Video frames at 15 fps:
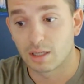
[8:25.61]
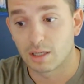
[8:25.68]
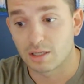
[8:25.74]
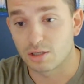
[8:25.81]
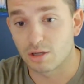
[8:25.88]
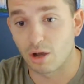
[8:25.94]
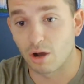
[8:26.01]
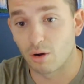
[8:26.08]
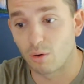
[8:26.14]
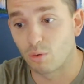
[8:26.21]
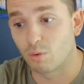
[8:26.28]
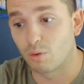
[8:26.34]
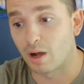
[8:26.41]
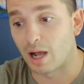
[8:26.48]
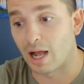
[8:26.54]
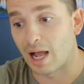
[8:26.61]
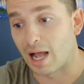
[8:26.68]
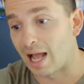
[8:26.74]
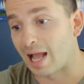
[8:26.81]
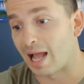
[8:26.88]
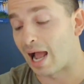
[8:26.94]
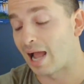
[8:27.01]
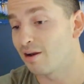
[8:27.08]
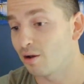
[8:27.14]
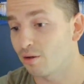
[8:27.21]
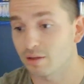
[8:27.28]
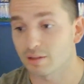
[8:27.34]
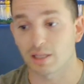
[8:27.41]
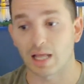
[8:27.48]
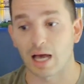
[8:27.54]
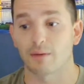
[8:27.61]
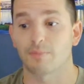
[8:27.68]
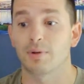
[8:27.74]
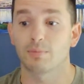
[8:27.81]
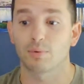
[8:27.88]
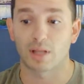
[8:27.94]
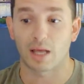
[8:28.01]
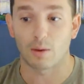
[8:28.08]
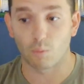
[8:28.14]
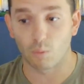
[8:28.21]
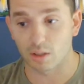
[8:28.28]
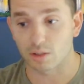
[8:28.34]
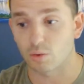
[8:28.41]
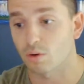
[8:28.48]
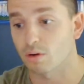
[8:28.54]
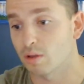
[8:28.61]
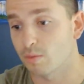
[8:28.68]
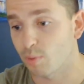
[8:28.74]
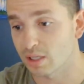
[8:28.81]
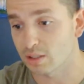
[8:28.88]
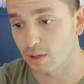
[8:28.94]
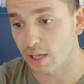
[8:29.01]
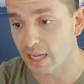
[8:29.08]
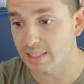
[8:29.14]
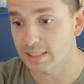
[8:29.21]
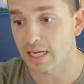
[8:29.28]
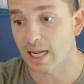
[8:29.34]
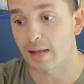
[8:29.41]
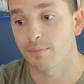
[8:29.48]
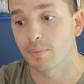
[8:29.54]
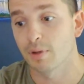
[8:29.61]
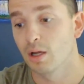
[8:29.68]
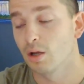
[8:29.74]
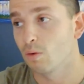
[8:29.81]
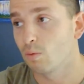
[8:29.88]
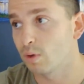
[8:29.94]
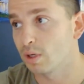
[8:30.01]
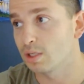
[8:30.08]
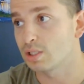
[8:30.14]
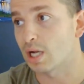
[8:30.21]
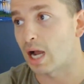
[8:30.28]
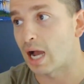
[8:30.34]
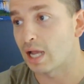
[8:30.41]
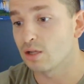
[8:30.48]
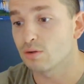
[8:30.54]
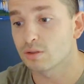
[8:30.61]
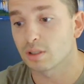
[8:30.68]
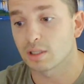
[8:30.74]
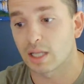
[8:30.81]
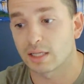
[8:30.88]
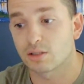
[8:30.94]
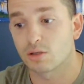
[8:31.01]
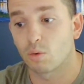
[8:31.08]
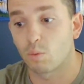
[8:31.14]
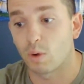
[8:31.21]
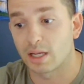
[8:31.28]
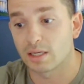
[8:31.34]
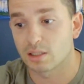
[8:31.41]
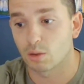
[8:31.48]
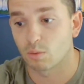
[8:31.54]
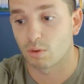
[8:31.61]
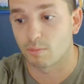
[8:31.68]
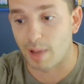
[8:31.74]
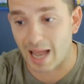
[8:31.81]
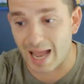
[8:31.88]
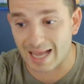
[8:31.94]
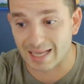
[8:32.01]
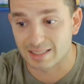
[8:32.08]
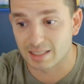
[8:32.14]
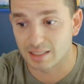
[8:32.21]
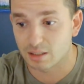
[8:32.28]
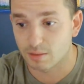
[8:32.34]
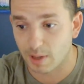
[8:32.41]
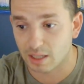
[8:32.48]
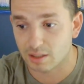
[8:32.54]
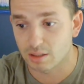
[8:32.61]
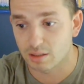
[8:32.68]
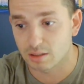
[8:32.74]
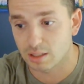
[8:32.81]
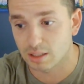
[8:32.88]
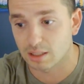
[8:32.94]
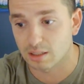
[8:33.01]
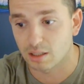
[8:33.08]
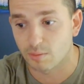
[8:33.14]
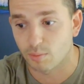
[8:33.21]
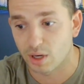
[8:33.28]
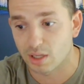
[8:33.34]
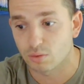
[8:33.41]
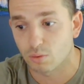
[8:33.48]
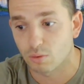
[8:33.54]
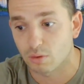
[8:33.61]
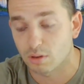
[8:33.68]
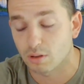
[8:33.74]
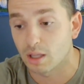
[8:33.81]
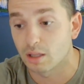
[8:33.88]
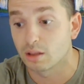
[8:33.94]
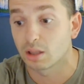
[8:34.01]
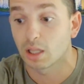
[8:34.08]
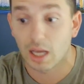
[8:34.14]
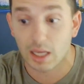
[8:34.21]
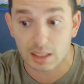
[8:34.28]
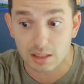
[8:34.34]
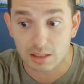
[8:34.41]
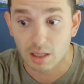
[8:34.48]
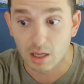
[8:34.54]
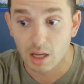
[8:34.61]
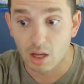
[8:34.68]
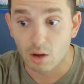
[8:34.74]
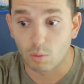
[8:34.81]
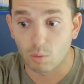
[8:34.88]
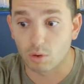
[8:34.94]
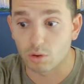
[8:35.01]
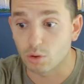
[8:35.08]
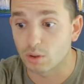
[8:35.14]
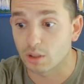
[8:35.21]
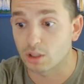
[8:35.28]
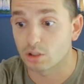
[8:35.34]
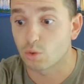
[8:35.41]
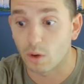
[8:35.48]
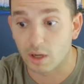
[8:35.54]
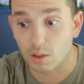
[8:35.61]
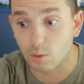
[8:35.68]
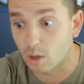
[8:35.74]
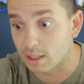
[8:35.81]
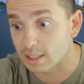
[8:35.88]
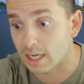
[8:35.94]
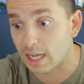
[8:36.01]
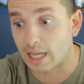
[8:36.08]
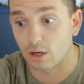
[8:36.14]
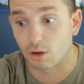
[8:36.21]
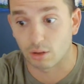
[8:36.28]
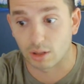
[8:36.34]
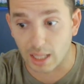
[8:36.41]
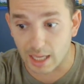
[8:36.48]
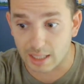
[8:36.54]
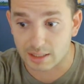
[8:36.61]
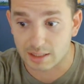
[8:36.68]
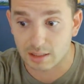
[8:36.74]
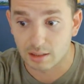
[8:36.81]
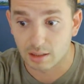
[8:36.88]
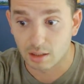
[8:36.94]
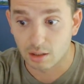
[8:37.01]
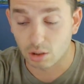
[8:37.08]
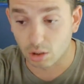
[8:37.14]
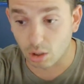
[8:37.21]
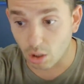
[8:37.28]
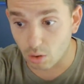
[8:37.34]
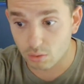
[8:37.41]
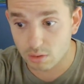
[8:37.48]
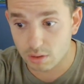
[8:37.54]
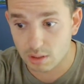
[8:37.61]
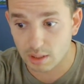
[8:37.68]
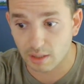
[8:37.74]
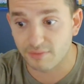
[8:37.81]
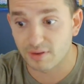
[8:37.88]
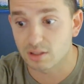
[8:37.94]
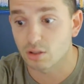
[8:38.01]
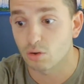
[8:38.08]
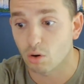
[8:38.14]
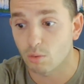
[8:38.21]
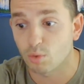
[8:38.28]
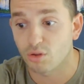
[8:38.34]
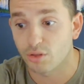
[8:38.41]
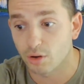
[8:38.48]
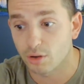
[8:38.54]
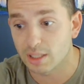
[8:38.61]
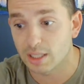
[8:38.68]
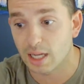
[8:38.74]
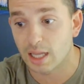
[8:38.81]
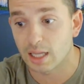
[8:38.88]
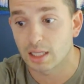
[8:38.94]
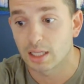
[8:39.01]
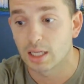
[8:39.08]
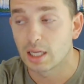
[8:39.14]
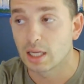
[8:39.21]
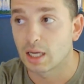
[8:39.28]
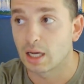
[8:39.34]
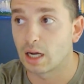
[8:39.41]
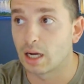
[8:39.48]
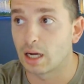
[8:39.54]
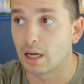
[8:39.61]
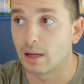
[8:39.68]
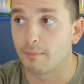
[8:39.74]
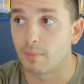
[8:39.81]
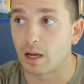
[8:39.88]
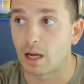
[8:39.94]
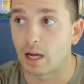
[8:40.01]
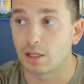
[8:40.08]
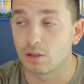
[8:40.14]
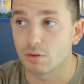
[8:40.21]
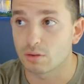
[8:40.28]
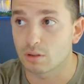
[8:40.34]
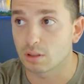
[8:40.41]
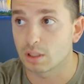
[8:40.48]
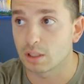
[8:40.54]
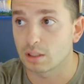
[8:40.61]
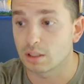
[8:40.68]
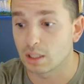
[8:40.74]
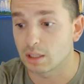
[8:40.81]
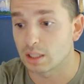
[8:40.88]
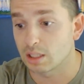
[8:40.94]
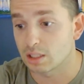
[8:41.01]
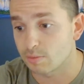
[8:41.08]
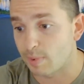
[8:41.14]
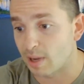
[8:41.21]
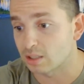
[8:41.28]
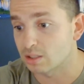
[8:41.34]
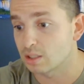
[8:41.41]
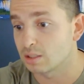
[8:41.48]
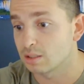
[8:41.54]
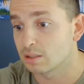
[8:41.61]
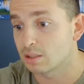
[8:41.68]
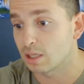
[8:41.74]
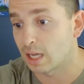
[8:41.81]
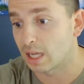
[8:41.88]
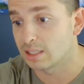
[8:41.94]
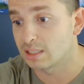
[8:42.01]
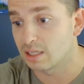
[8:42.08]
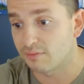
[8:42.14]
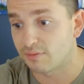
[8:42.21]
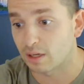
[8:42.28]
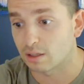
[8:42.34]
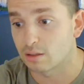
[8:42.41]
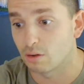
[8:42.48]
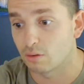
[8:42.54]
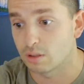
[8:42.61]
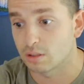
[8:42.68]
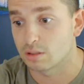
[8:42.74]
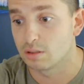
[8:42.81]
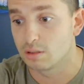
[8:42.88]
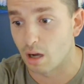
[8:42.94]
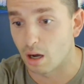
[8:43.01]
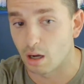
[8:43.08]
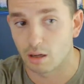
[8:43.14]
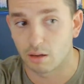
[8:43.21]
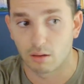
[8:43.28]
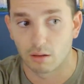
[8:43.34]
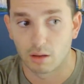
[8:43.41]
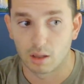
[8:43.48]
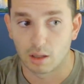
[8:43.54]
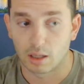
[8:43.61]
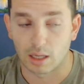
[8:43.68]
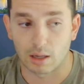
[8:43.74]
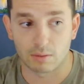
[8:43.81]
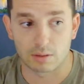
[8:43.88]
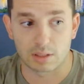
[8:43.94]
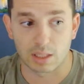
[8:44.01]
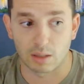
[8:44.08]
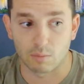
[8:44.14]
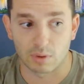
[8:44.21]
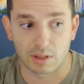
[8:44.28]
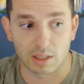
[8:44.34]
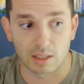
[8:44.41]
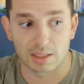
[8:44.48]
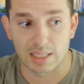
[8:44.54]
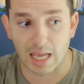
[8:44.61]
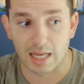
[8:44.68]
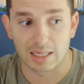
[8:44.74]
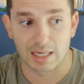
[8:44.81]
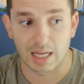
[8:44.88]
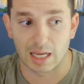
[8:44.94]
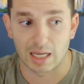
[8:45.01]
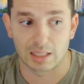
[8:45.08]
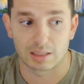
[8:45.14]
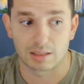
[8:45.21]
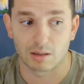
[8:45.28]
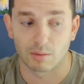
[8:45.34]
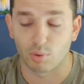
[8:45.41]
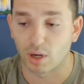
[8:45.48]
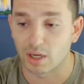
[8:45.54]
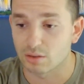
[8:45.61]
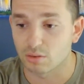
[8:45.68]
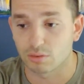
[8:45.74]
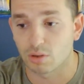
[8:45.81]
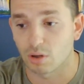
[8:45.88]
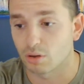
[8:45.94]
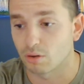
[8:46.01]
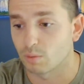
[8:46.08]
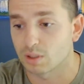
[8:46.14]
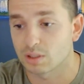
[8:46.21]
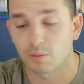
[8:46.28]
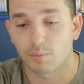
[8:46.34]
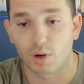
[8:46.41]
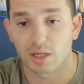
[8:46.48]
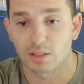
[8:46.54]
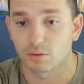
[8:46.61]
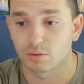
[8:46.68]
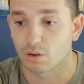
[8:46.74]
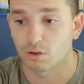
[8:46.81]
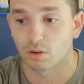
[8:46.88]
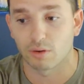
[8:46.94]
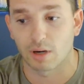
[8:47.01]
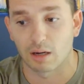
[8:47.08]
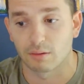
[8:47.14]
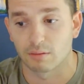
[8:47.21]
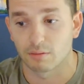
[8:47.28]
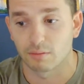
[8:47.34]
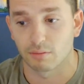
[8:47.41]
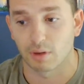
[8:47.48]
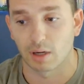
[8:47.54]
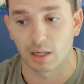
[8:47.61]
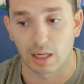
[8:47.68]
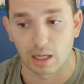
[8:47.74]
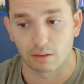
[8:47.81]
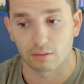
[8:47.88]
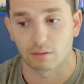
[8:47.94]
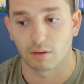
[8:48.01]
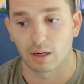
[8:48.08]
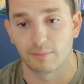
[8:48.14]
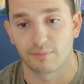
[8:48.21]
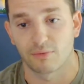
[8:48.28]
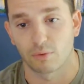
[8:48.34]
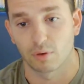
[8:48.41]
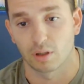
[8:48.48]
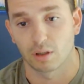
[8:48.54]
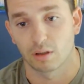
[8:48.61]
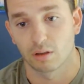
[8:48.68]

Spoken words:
So I know there's a lot of people that want to order the appraisal ASAP, which I usually like to wait till we're past inspections to get the appraisal ordered, unless we're doing a 21-day or less close. If it's a normal 30-day, I usually get the inspections and defect notice done, I would say within 10 days. What's appraisal turnaround right now, Graham, for you?